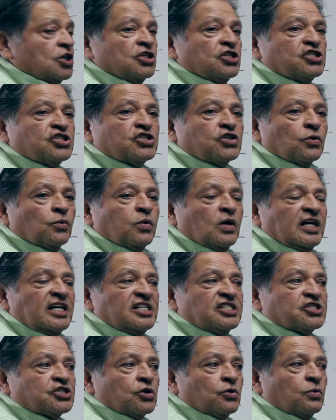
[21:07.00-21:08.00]

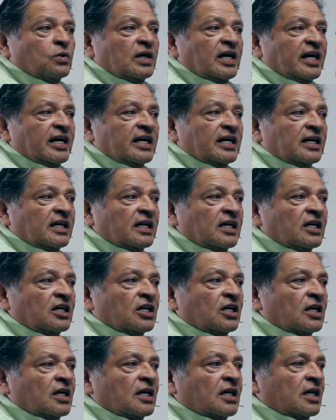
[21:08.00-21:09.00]
Sowee.
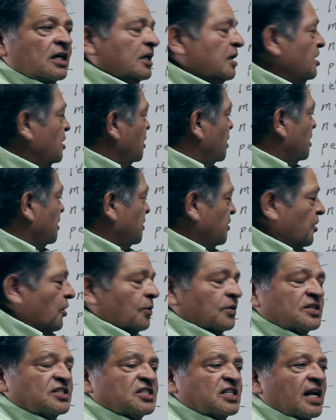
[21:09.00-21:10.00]

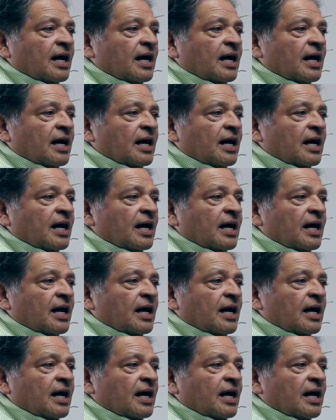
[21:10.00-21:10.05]
Notice